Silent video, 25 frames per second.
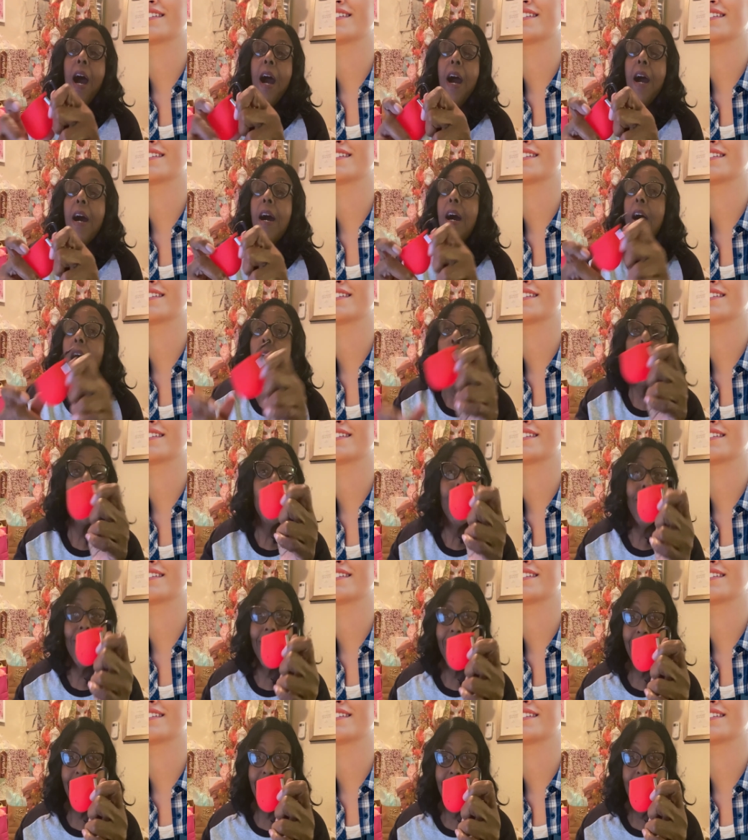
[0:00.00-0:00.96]
uh, on
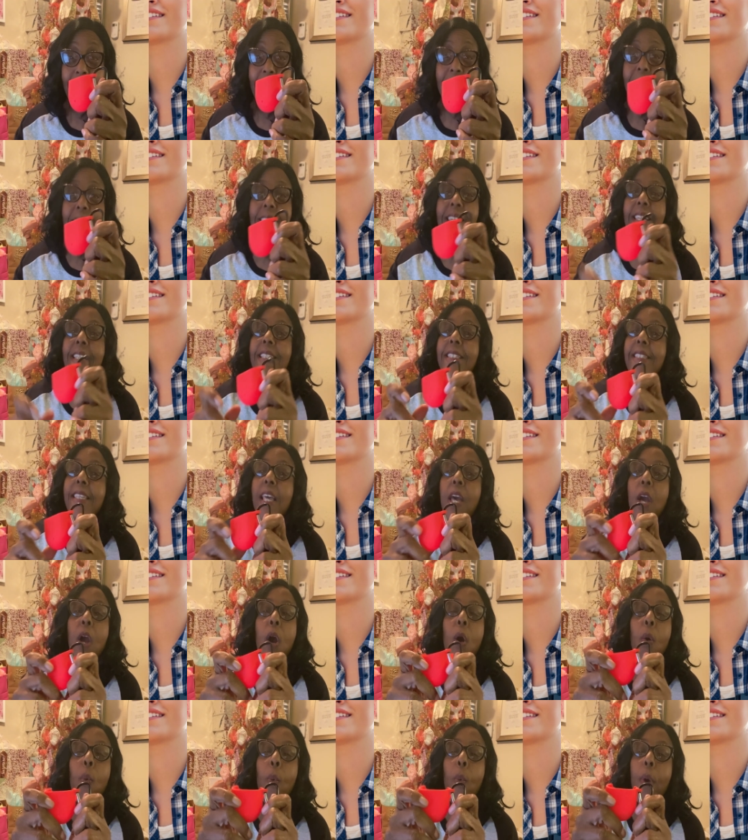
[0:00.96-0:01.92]
your keys,
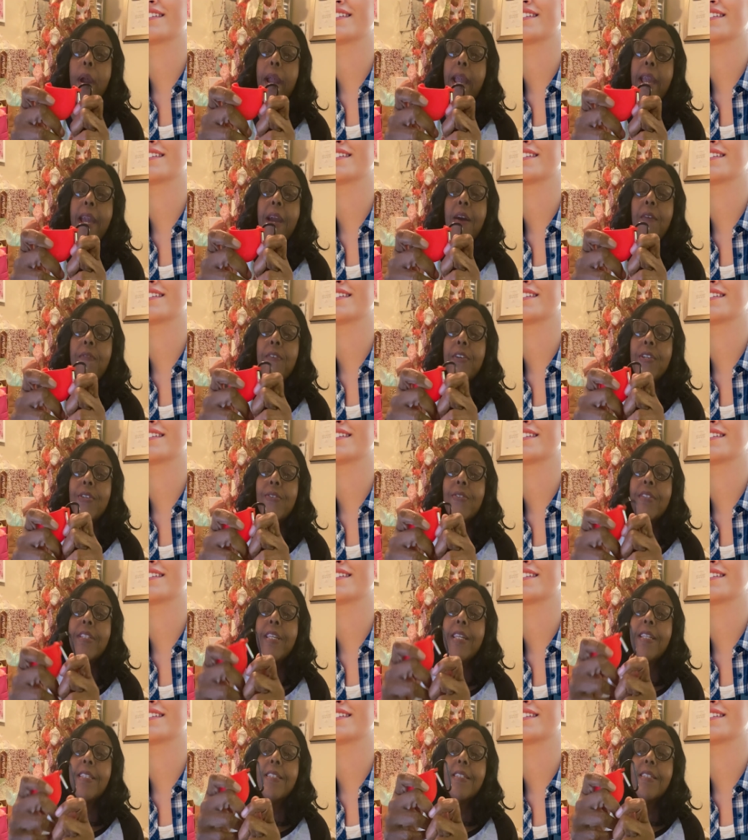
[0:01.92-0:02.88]
wherever you
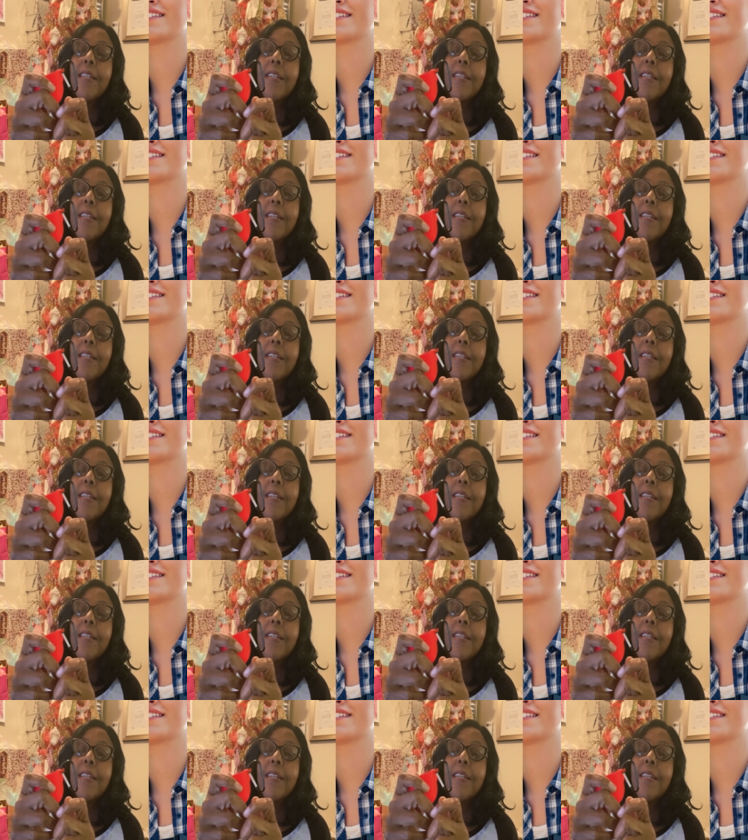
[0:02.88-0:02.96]
need